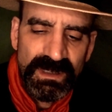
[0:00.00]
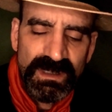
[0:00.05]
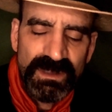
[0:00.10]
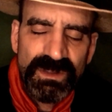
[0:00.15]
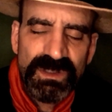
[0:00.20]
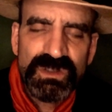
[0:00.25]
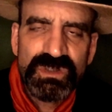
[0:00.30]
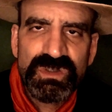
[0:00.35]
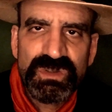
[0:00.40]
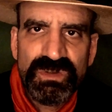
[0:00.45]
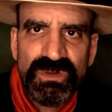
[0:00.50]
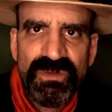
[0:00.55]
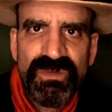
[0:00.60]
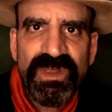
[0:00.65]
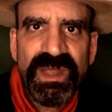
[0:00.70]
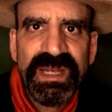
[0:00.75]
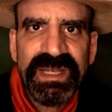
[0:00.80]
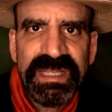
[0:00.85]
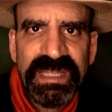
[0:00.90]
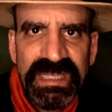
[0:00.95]
the truth
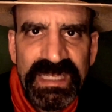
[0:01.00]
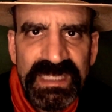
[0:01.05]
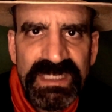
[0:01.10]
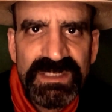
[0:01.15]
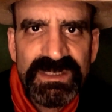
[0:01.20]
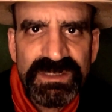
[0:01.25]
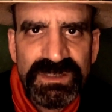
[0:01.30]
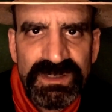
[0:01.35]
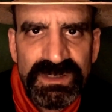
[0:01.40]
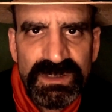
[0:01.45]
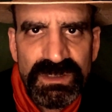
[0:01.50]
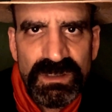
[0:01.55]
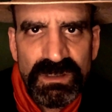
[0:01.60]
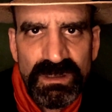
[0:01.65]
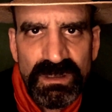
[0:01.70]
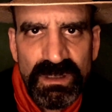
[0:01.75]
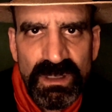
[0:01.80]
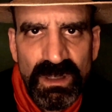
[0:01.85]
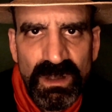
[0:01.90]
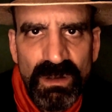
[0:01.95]
that is
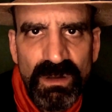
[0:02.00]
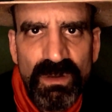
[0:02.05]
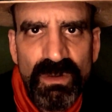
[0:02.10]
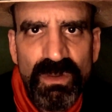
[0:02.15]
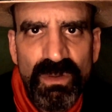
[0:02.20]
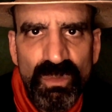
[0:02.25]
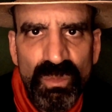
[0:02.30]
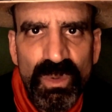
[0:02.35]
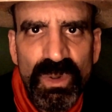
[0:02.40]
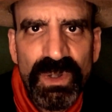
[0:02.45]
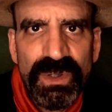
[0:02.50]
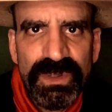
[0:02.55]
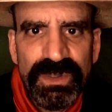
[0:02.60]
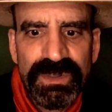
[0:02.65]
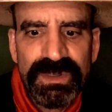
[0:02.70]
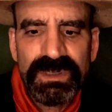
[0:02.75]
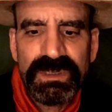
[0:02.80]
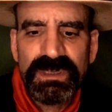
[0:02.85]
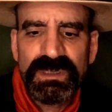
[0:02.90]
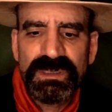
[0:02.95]
the Word.